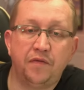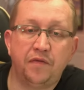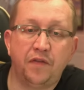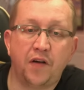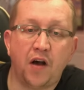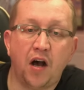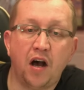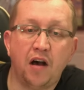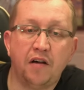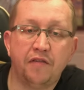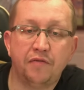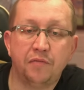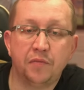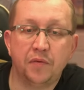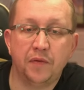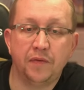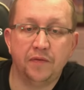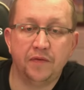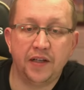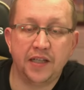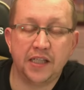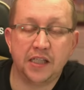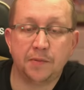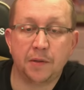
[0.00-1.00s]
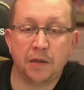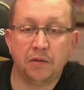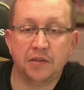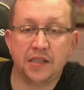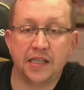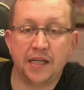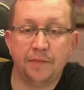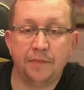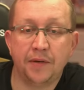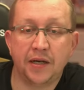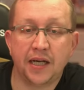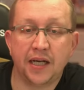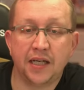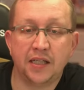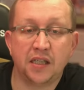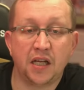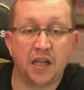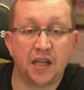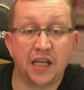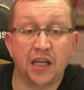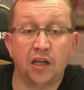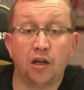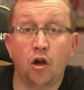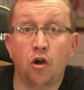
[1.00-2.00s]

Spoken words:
far from convinced about Tsimikas. I think